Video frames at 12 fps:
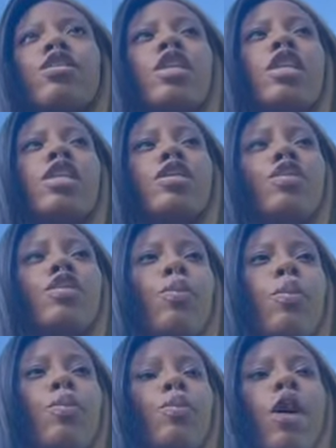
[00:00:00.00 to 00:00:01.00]
to
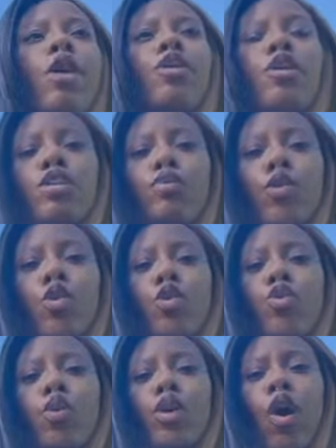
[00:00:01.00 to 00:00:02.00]
prepare us for
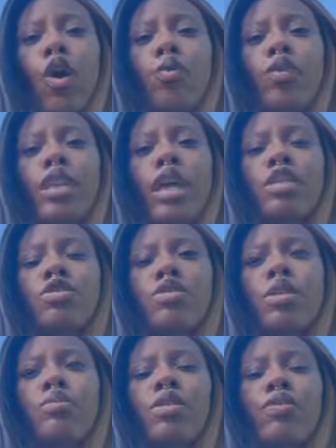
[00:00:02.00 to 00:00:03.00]
who we are when that
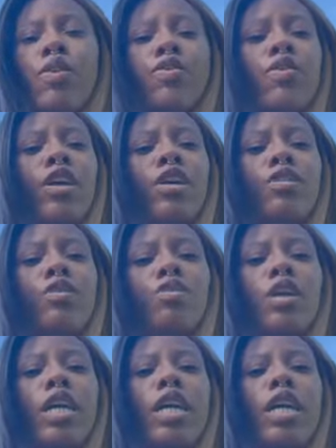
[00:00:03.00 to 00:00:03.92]
dream is fulfilled